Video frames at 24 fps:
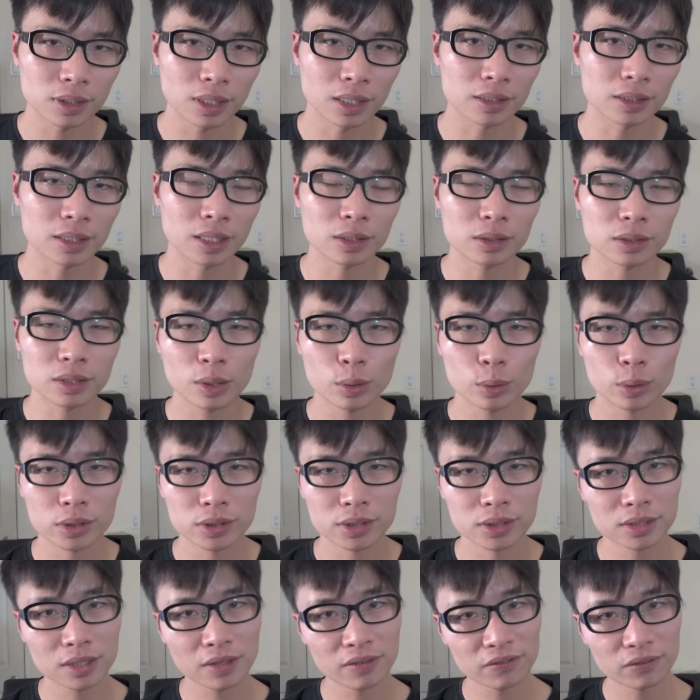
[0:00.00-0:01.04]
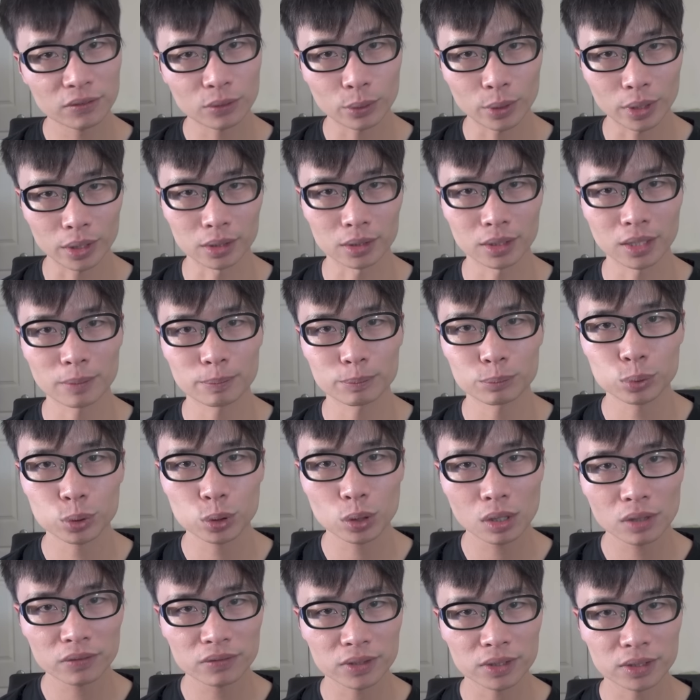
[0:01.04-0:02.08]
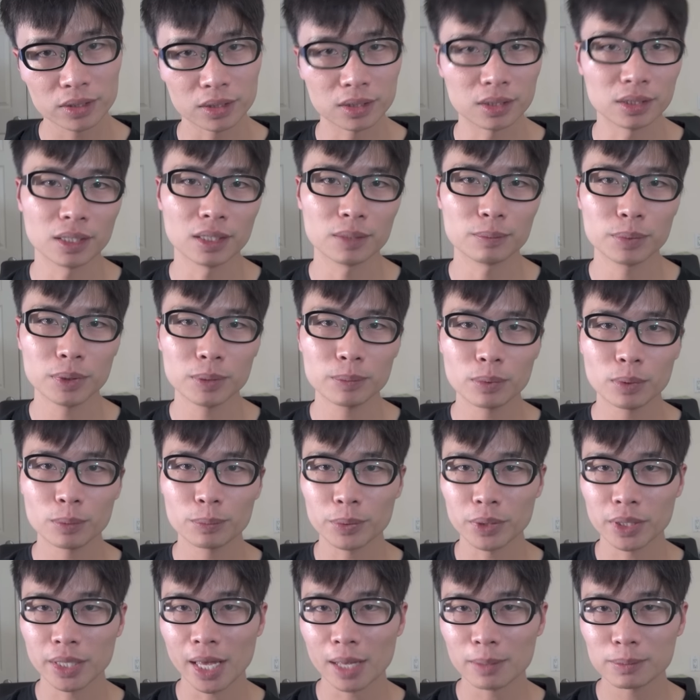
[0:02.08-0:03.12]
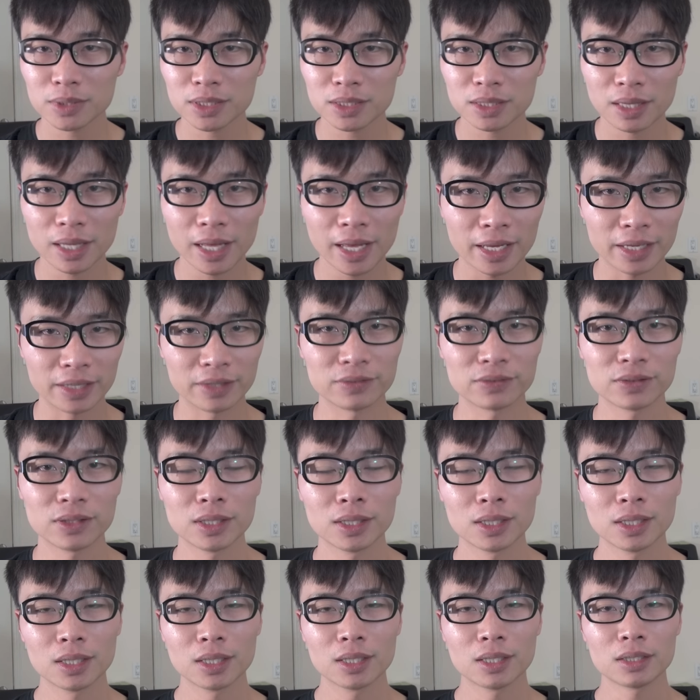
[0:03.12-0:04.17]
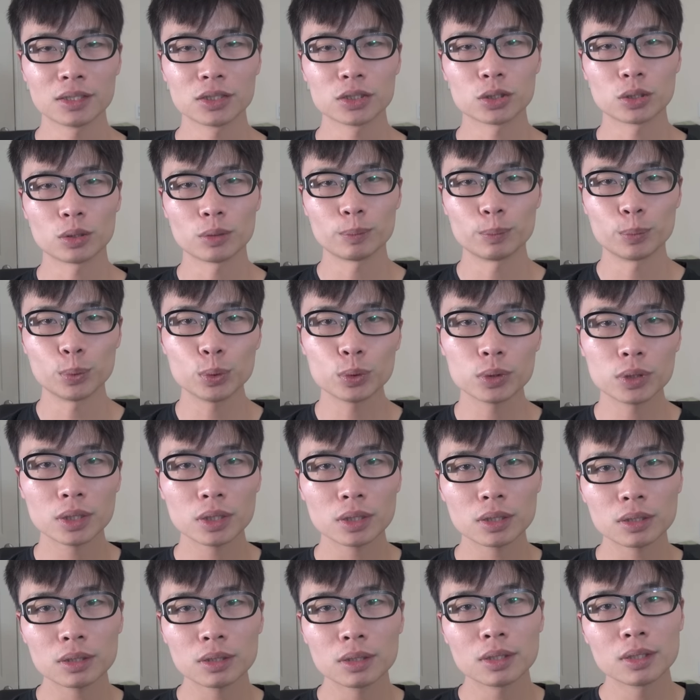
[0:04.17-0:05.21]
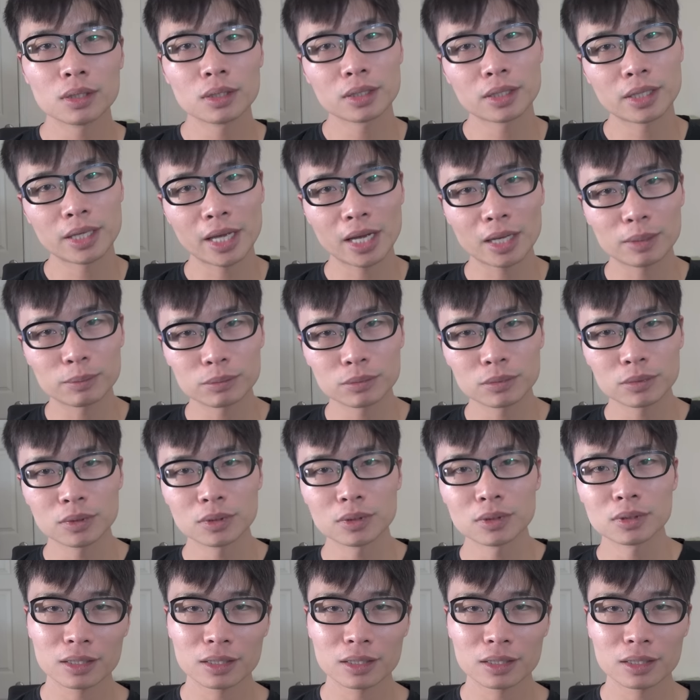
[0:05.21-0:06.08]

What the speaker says: And then there were suffering and poverty, and people became slaves. So Buddha came.